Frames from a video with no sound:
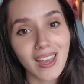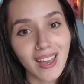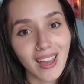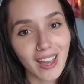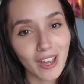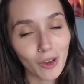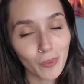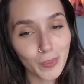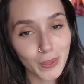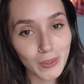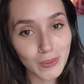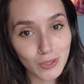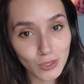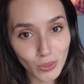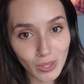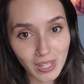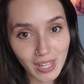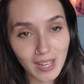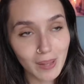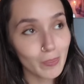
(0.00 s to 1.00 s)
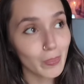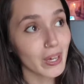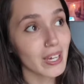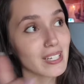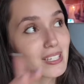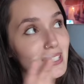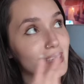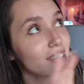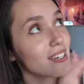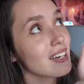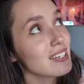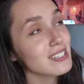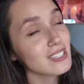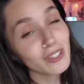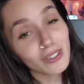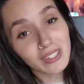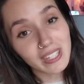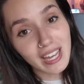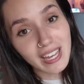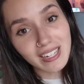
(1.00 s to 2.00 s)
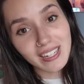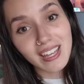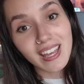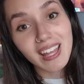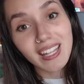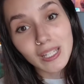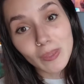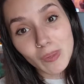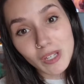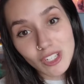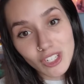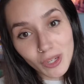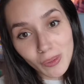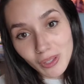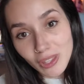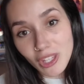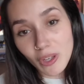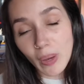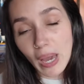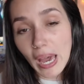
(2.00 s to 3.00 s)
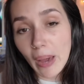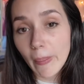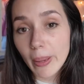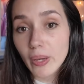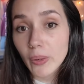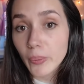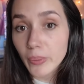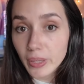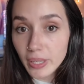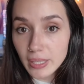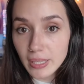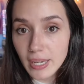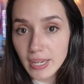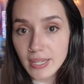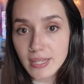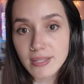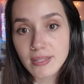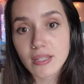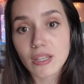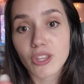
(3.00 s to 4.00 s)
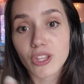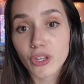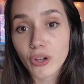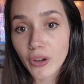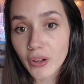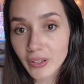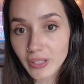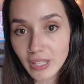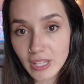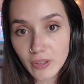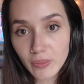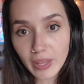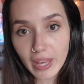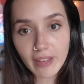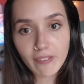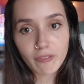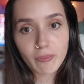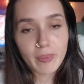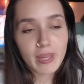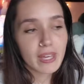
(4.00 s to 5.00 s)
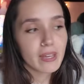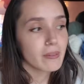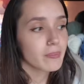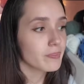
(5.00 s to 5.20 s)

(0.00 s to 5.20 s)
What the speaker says: I hope you enjoy that. But until then, let me share with you how I organized the yarn that you gave me.